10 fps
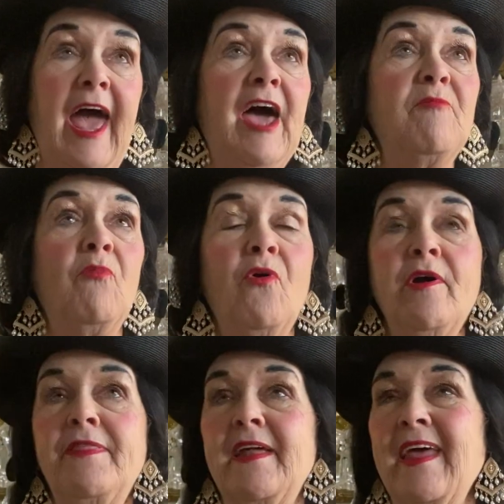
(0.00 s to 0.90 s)
And
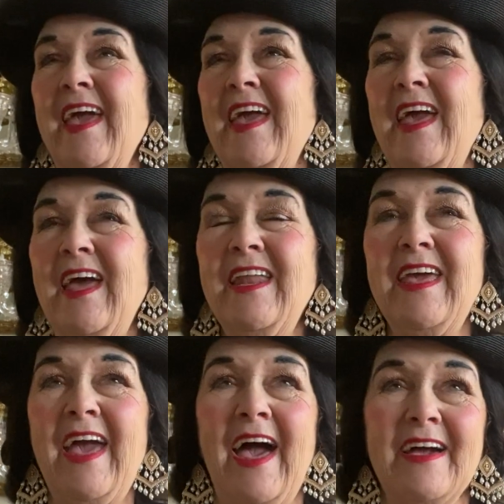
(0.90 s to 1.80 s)
more than
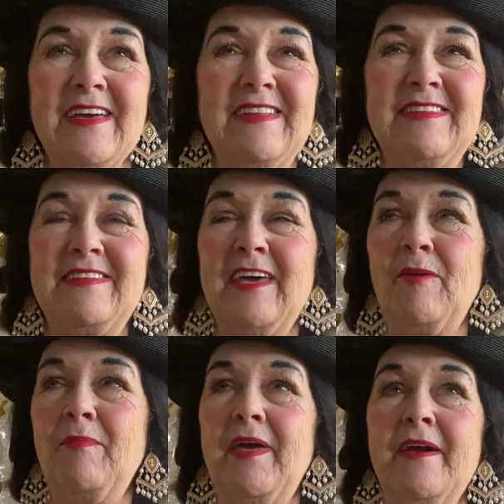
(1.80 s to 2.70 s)
any
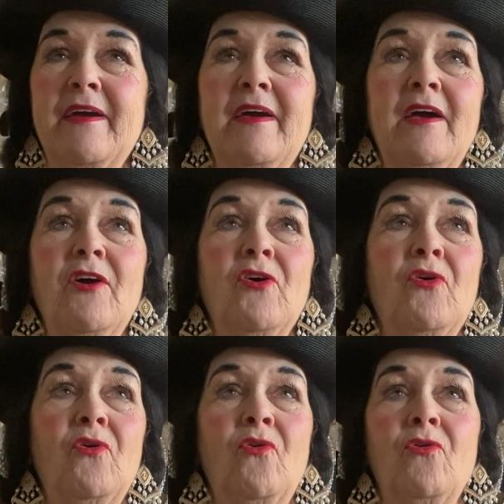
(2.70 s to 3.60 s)
academic
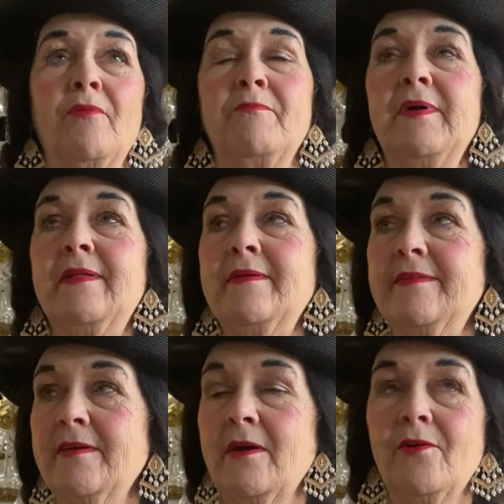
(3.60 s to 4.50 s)
or
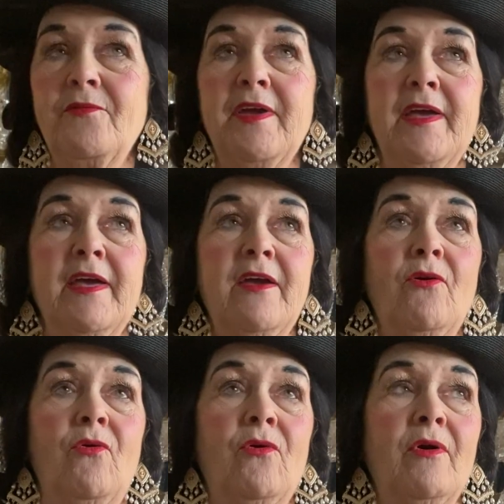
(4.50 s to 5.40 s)
military
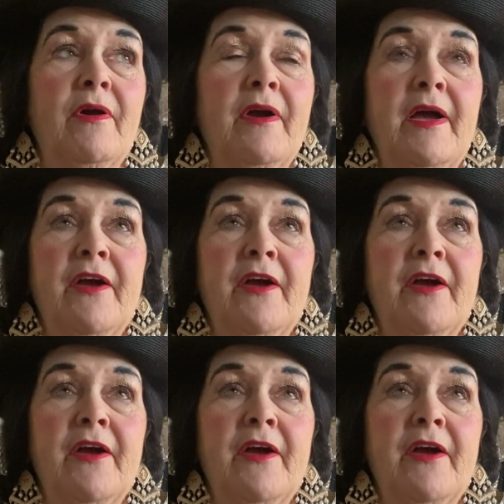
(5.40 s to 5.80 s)
or